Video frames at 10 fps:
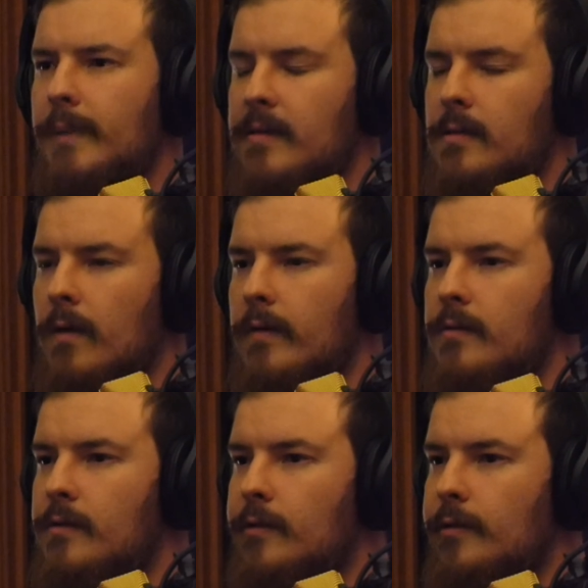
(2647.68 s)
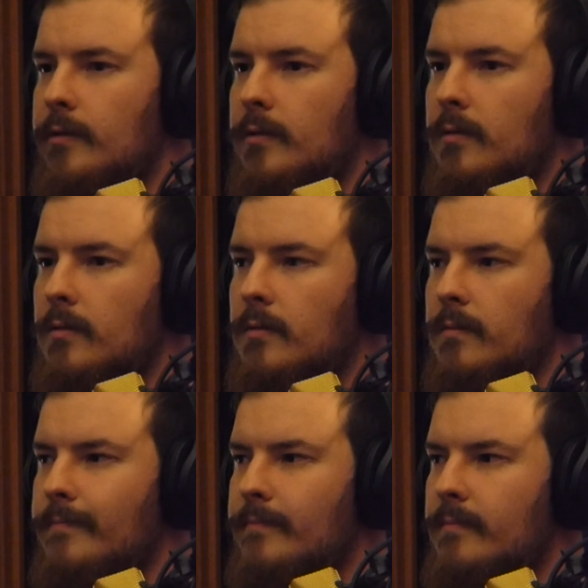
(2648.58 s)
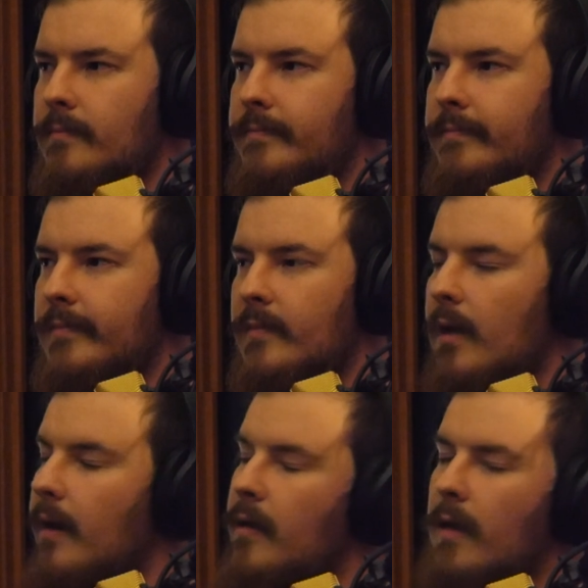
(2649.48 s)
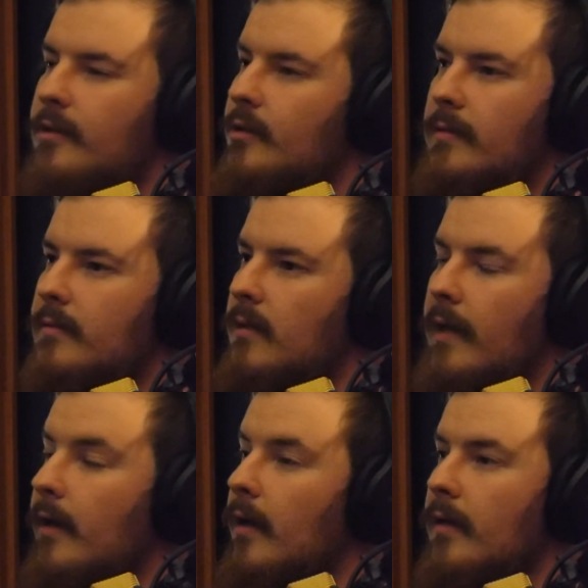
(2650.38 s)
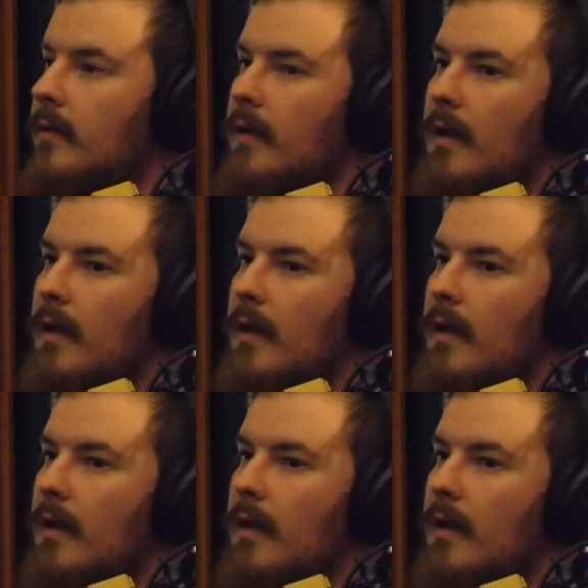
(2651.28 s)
Beck's gone on to, I shouldn't. I don't know.